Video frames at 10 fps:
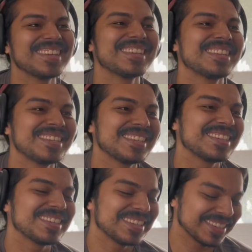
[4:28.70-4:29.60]
said
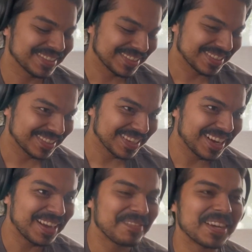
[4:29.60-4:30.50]
yes. yes.
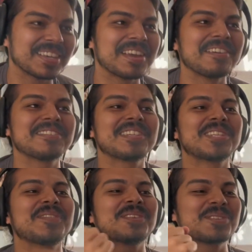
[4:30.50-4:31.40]
I'm vicariously
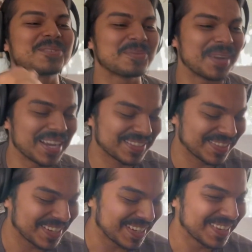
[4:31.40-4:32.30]
living through Max
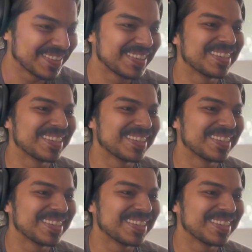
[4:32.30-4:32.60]
right now.